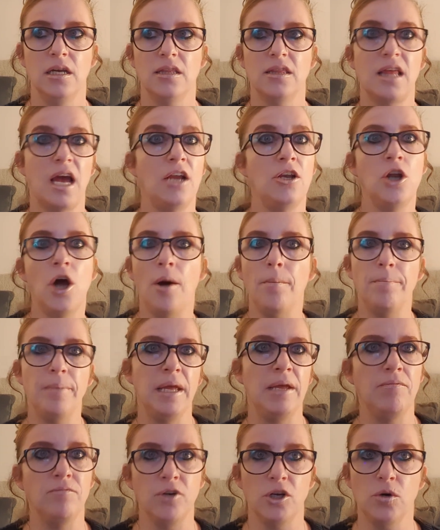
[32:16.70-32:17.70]
they not
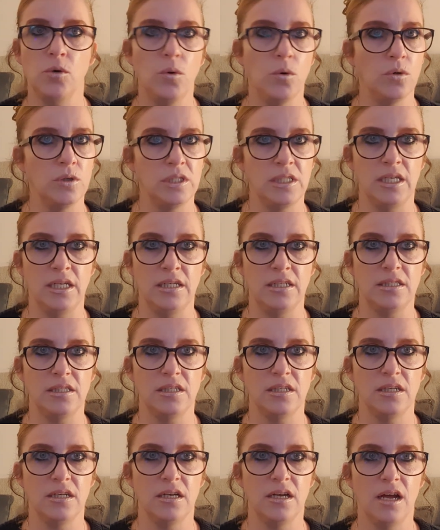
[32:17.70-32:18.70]
been recorded
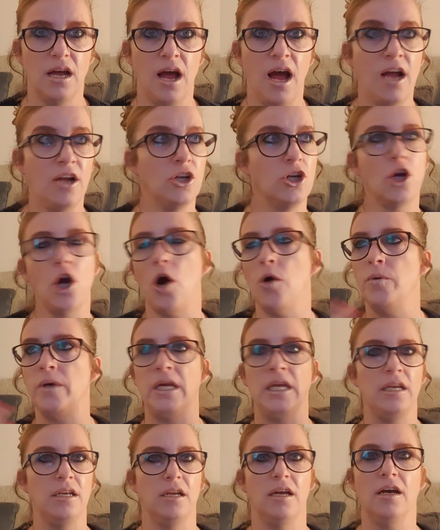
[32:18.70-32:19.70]
and
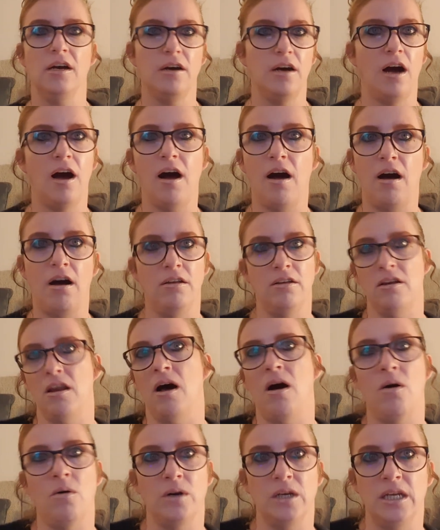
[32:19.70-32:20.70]
going
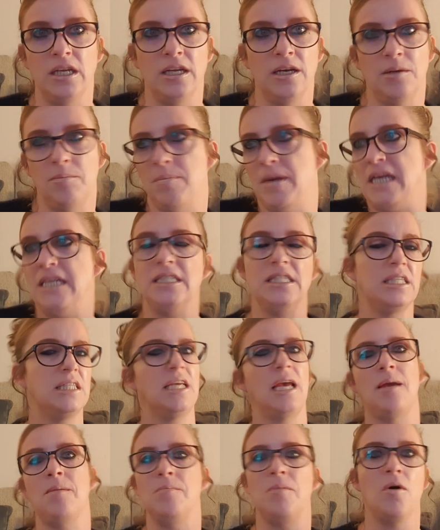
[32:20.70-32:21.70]
online and being
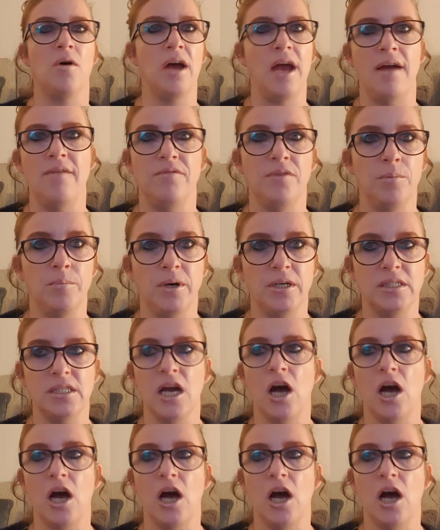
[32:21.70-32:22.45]
seen by everybody.